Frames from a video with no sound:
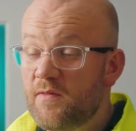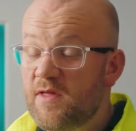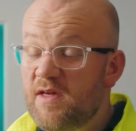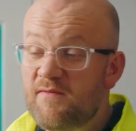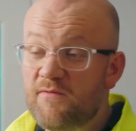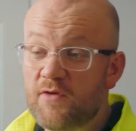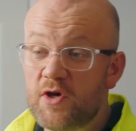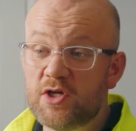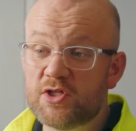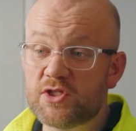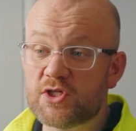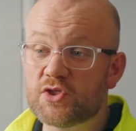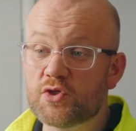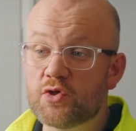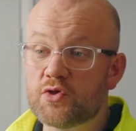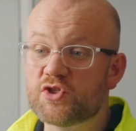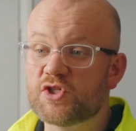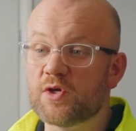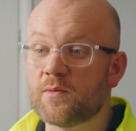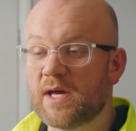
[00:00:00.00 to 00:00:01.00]
The inverter's
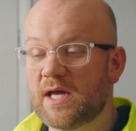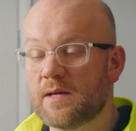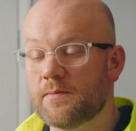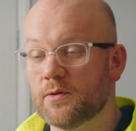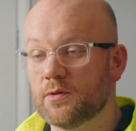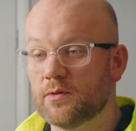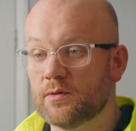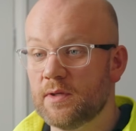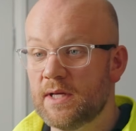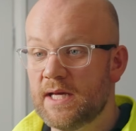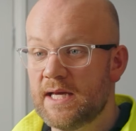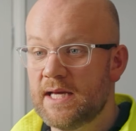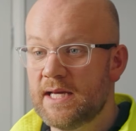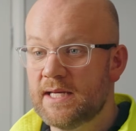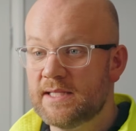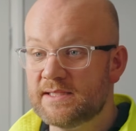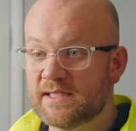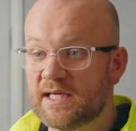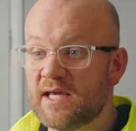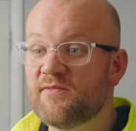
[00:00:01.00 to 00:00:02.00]
also able
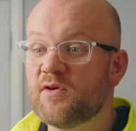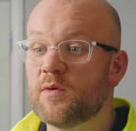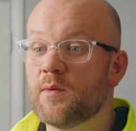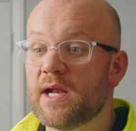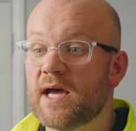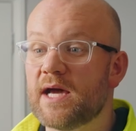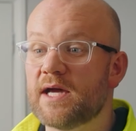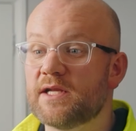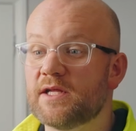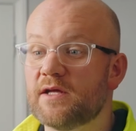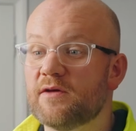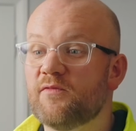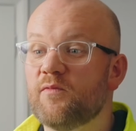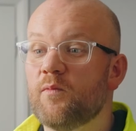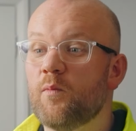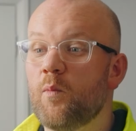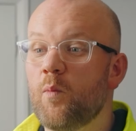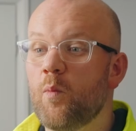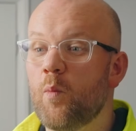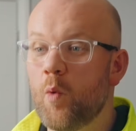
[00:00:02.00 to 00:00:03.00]
to give you an idea of
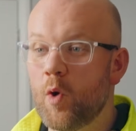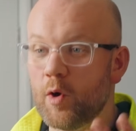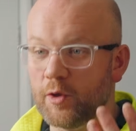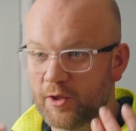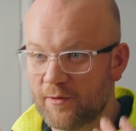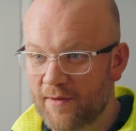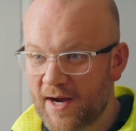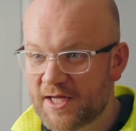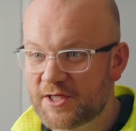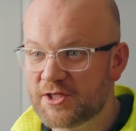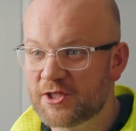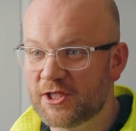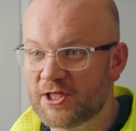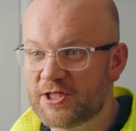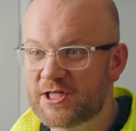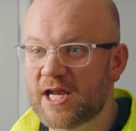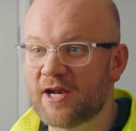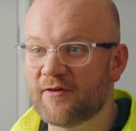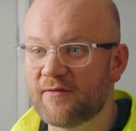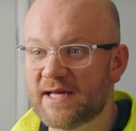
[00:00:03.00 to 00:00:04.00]
what you're actually
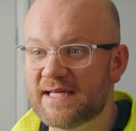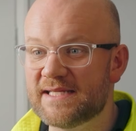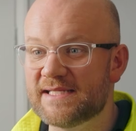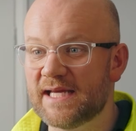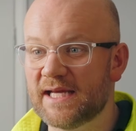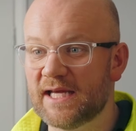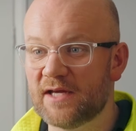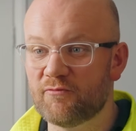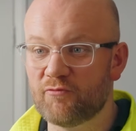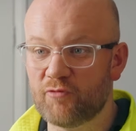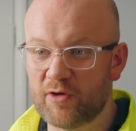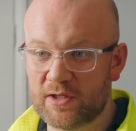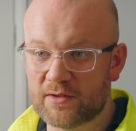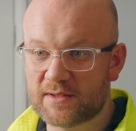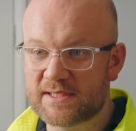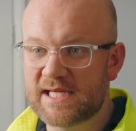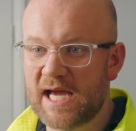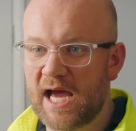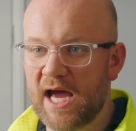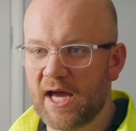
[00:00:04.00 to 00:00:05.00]
generating in
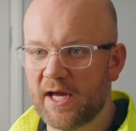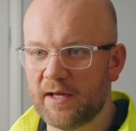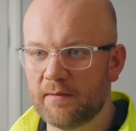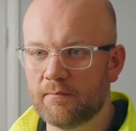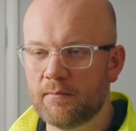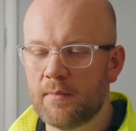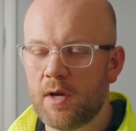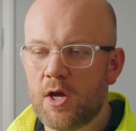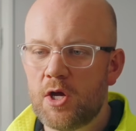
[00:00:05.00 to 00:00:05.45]
real time.